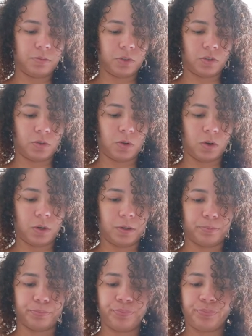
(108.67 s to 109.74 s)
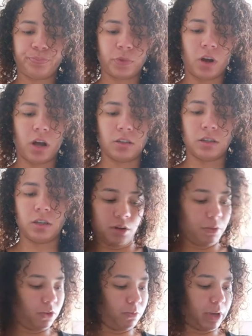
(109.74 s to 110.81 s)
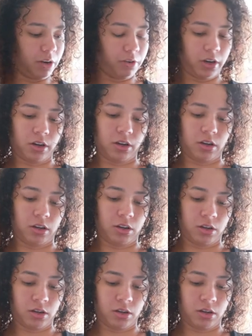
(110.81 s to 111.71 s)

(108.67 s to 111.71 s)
I'm just gonna call them, honestly. How much battery I got?